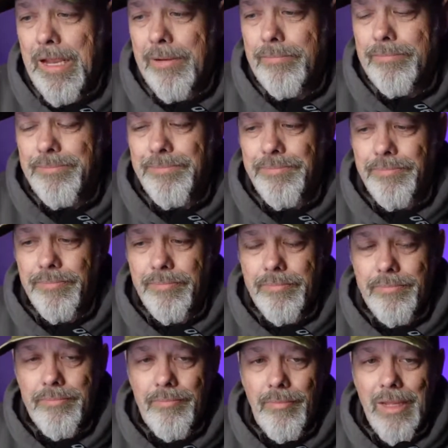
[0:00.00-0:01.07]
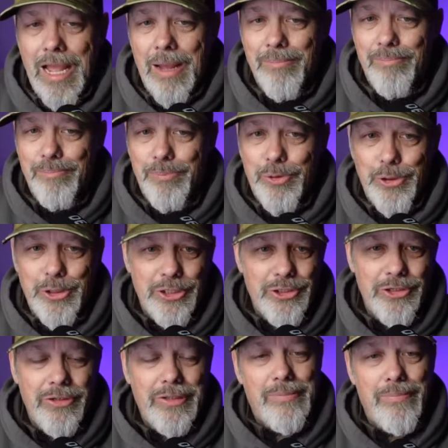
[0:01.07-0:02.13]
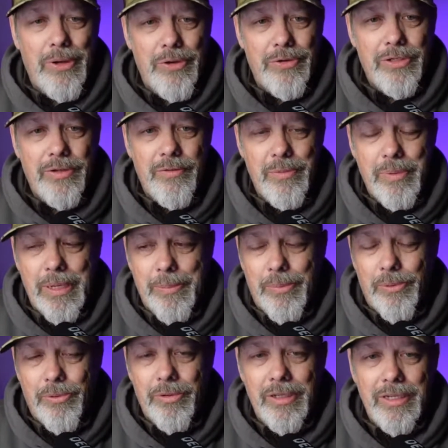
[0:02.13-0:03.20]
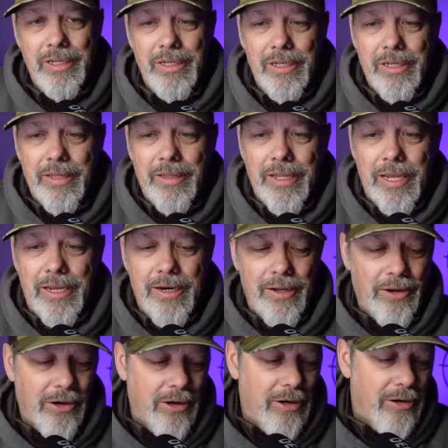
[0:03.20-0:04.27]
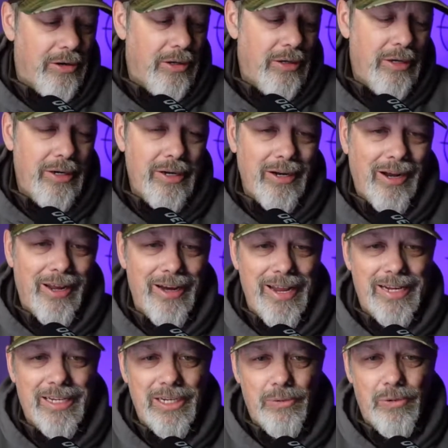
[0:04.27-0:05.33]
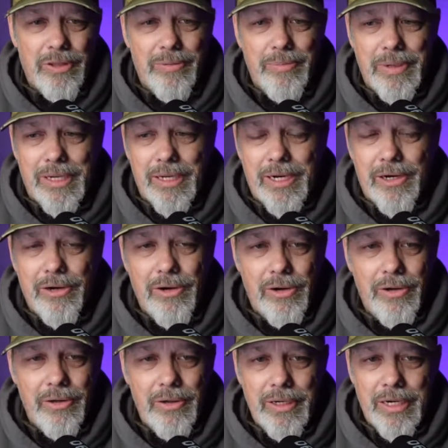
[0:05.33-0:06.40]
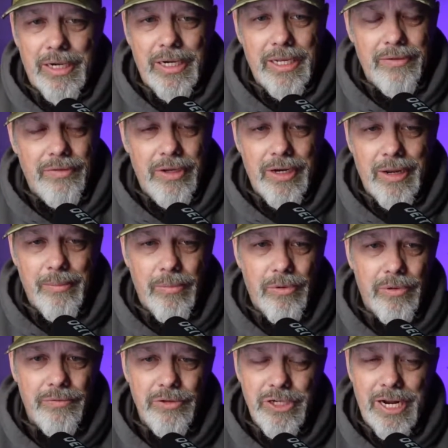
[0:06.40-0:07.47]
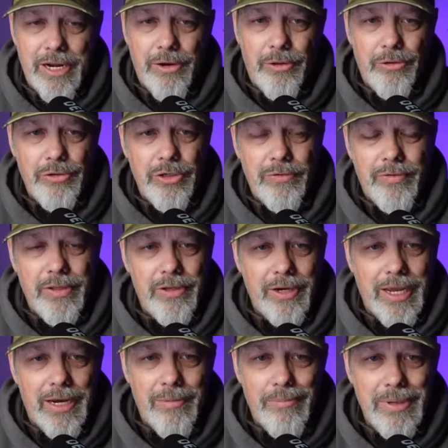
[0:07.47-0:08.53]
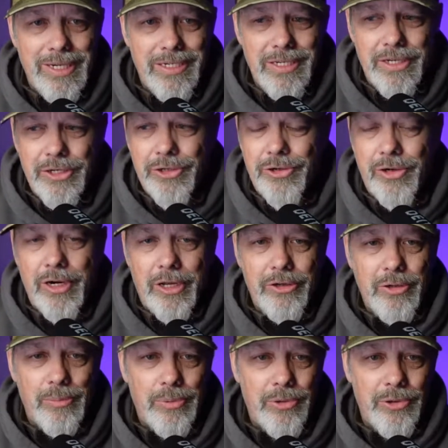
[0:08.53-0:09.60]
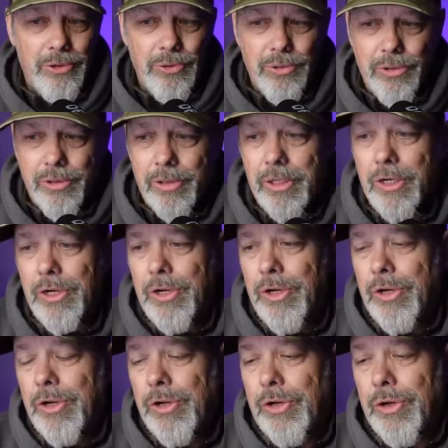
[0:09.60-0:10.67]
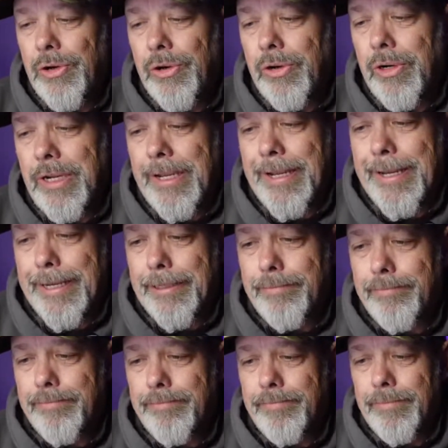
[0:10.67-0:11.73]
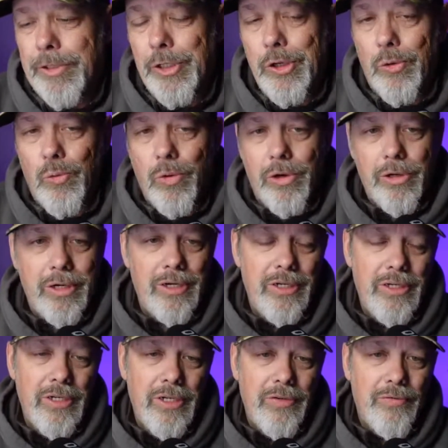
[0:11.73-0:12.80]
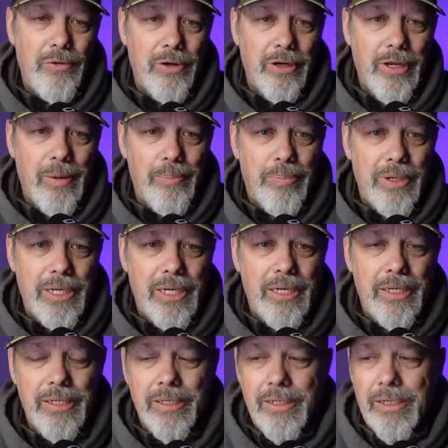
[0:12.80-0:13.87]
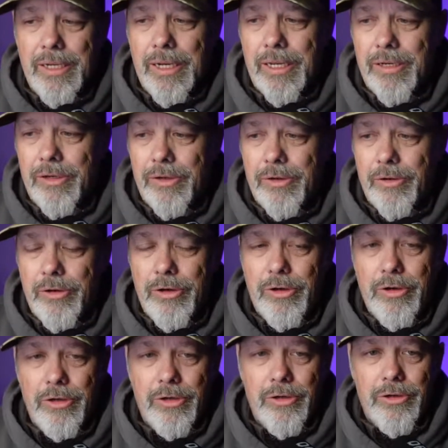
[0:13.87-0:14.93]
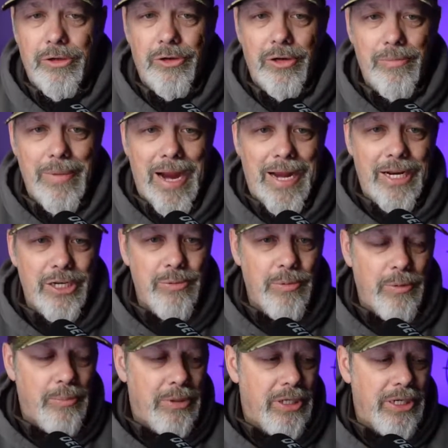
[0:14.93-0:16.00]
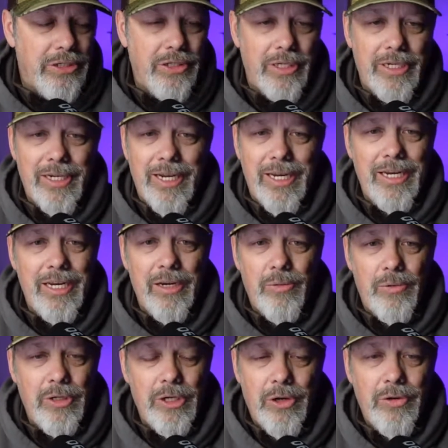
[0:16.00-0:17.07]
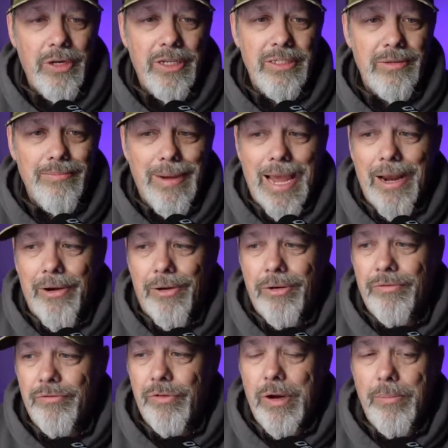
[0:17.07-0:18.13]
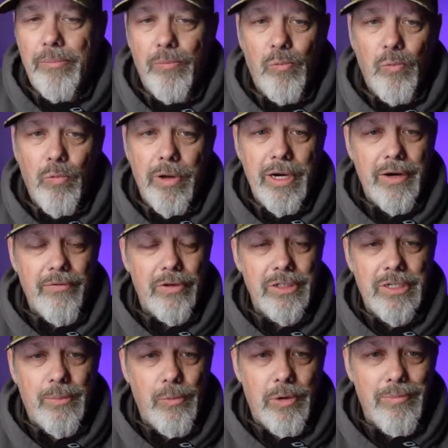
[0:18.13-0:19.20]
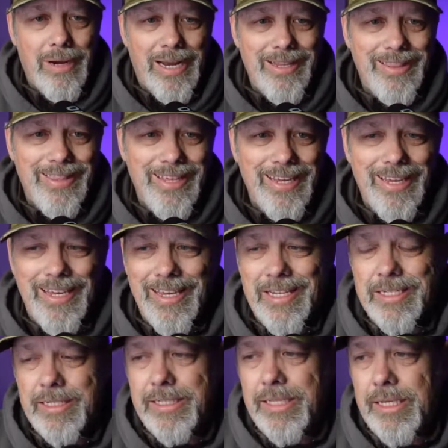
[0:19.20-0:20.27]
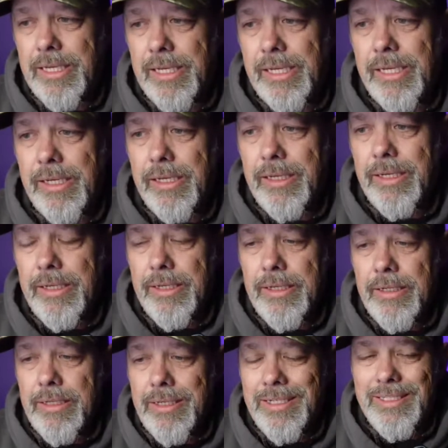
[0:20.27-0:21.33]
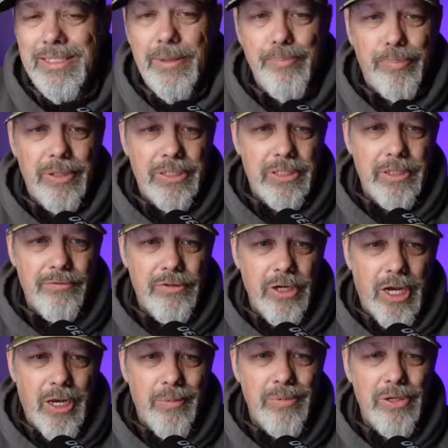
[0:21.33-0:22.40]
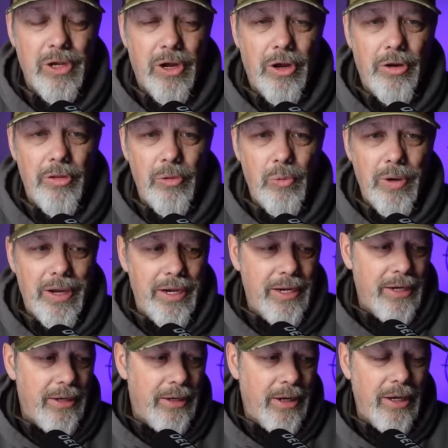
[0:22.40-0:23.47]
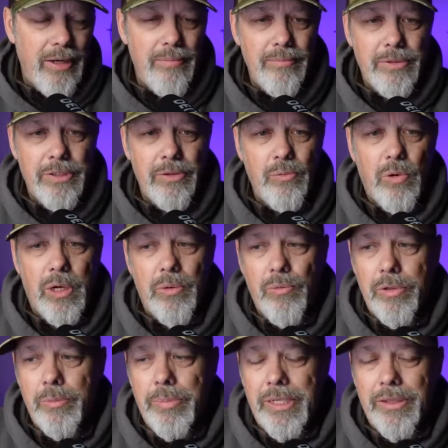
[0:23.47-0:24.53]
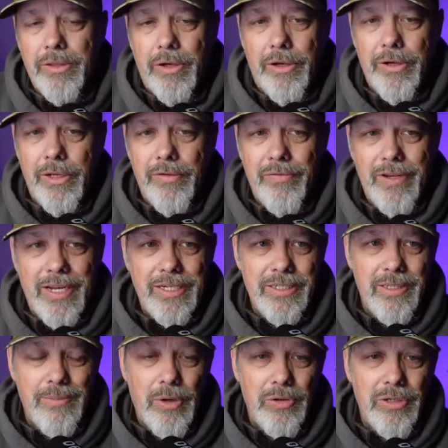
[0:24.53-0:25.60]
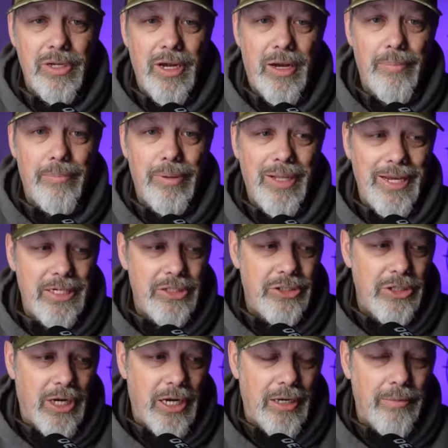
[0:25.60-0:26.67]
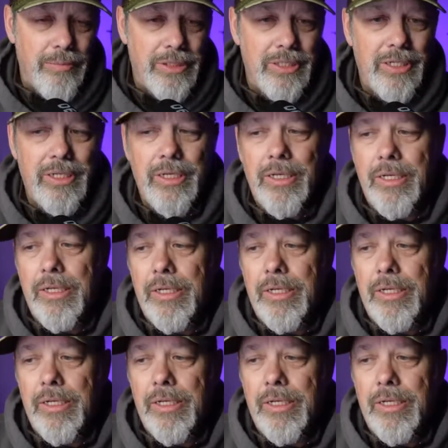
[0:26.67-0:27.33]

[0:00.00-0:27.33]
I'm pretty sure that most of the people that are connected with me here on any of the number of channels, you've either got a business, you're an entrepreneur, you're work for a company, and you're in management potentially. It doesn't matter. From whatever someone might think is the simplest of jobs all the way up to what would be thought of as the most complex jobs,